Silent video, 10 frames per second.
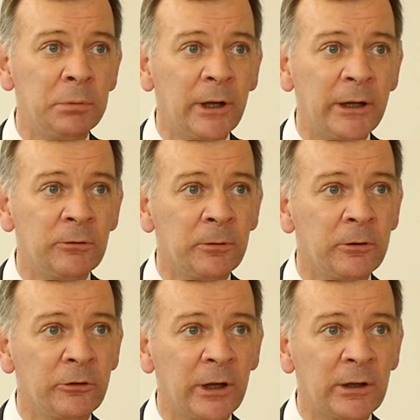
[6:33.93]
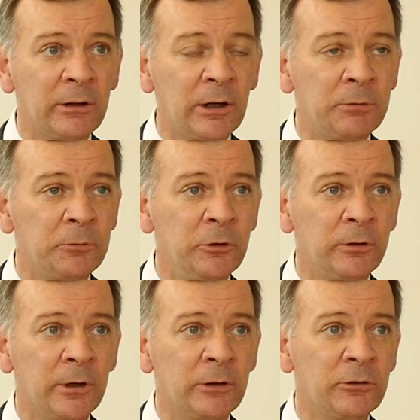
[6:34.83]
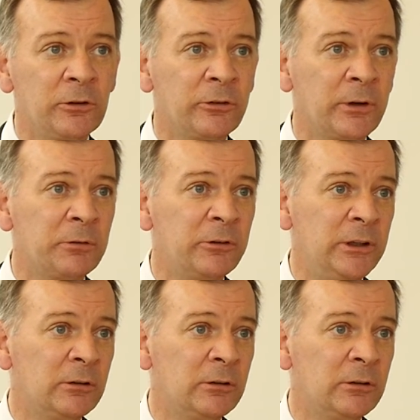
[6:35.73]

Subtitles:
planned for the second half of 2017